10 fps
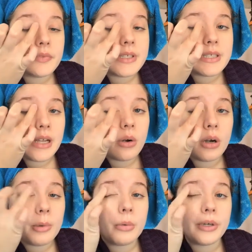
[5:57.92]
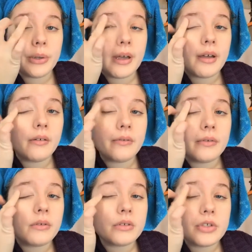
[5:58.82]
Isn't that horrible when you have
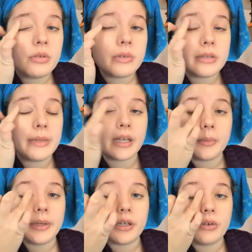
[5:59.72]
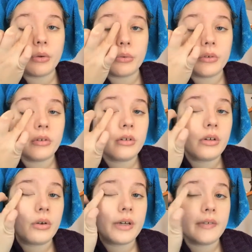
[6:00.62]
too much makeup and you don't
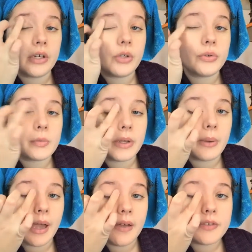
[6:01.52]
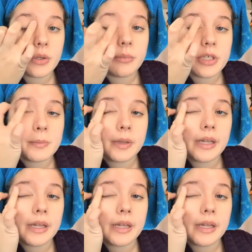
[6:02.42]
even use what you have? So I'm just